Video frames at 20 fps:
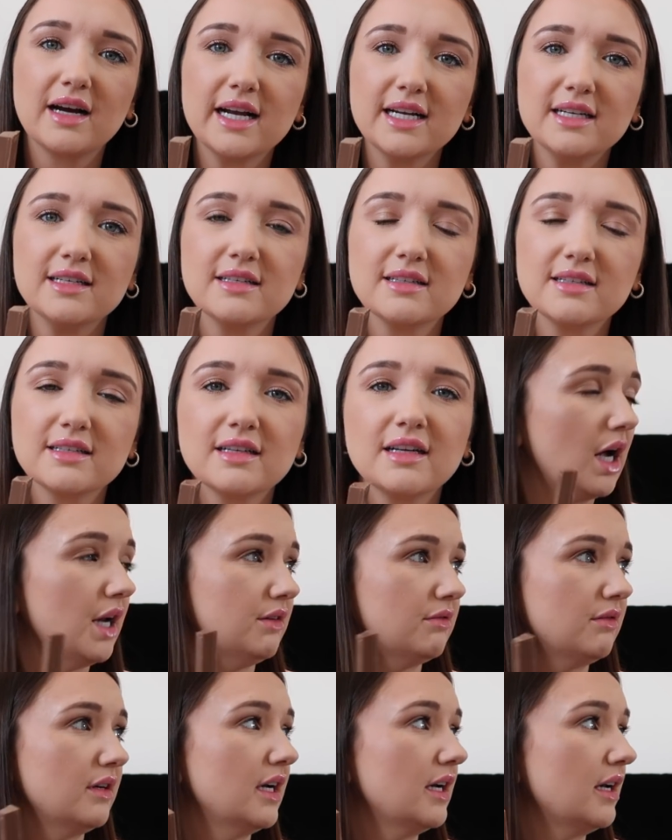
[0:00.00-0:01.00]
And
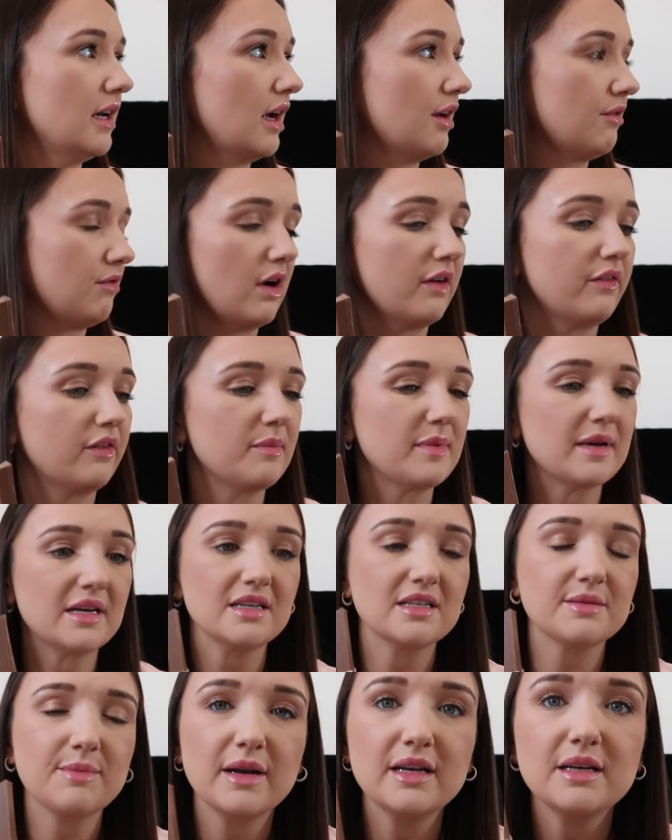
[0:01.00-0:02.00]
I'd rather
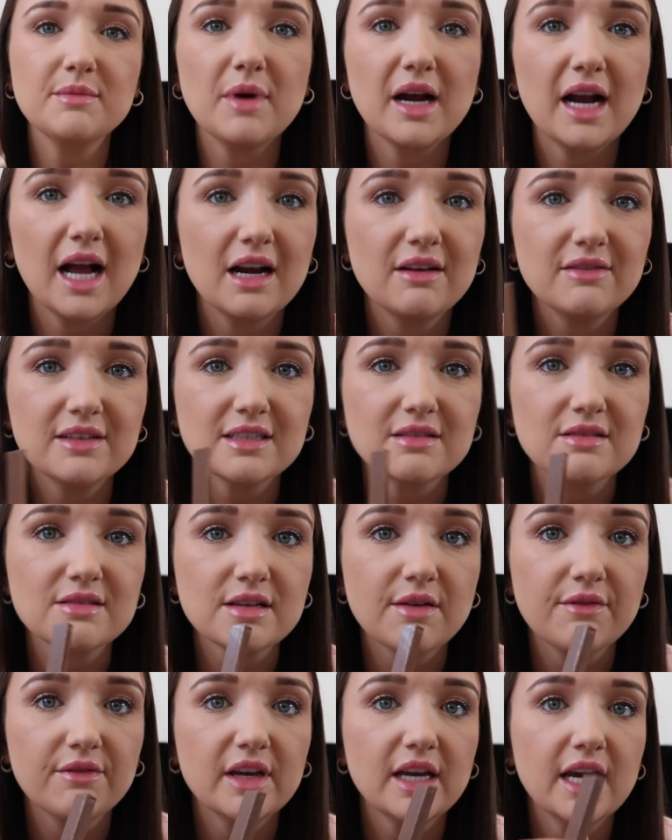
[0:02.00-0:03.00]
be spending my calories on
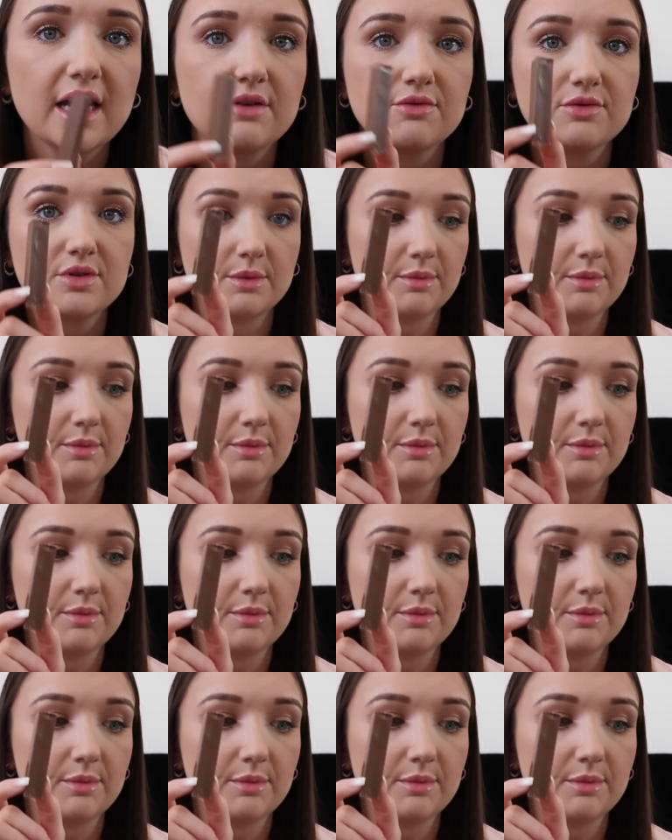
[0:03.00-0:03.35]
something else.